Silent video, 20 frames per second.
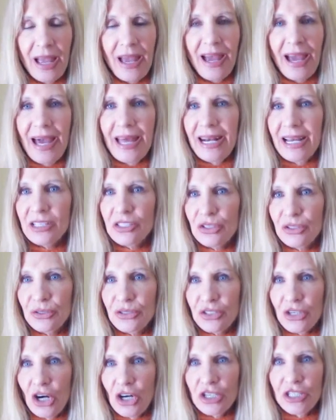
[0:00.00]
And as you
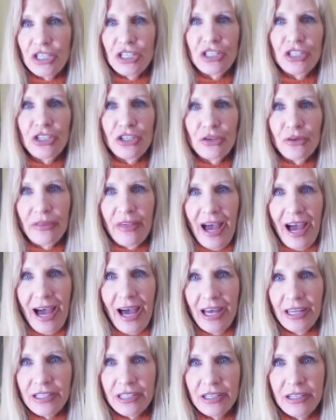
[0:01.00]
start to do
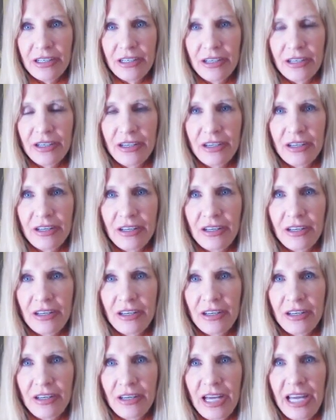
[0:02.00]
that,
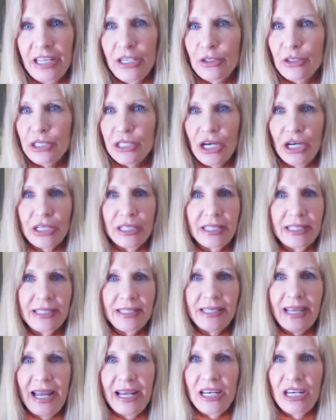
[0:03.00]
and you start to
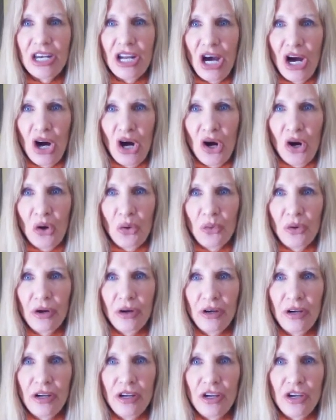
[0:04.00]
say no
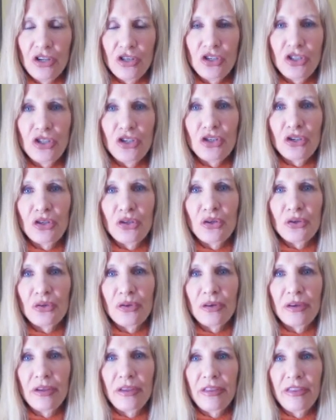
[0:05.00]

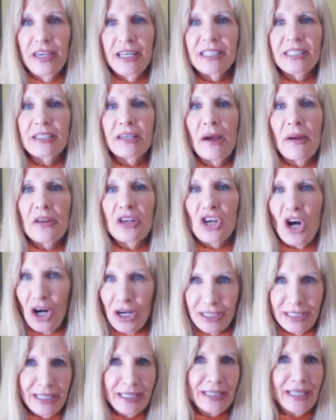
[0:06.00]
to this
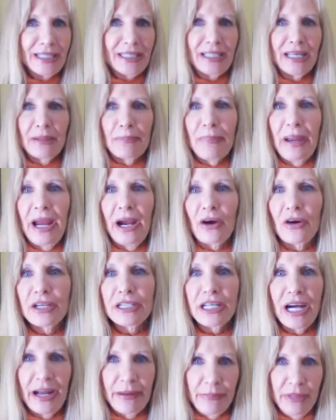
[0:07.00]
narcissistic
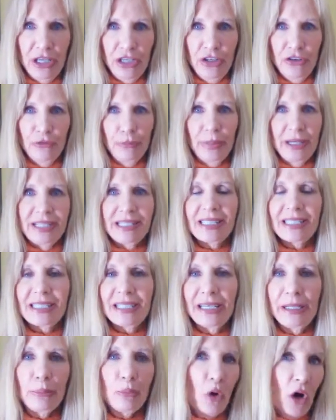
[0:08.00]
paradigm that you've been
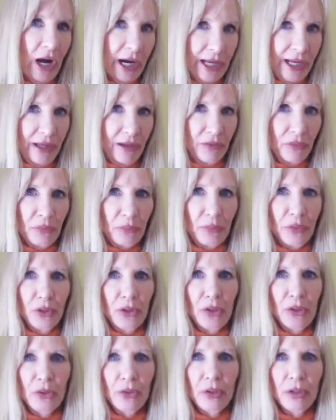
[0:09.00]
sleepwalking
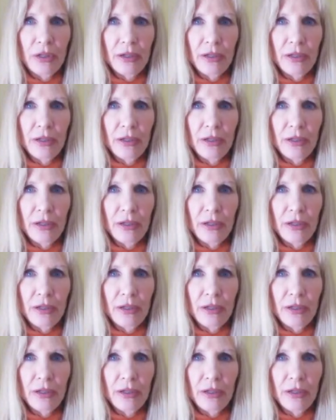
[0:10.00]
through,